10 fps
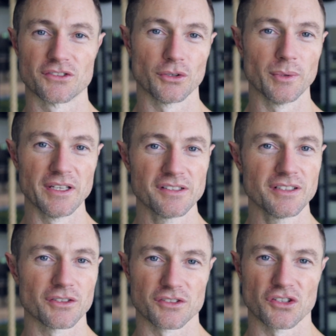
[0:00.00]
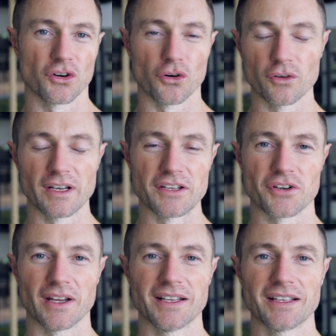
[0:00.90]
too easy because you're already
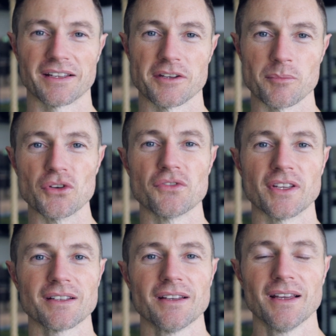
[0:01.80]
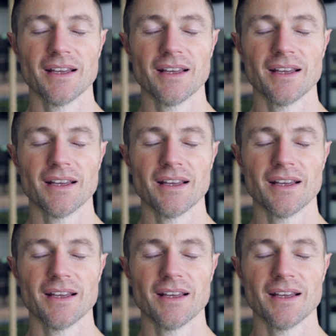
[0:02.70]
training and you're moving,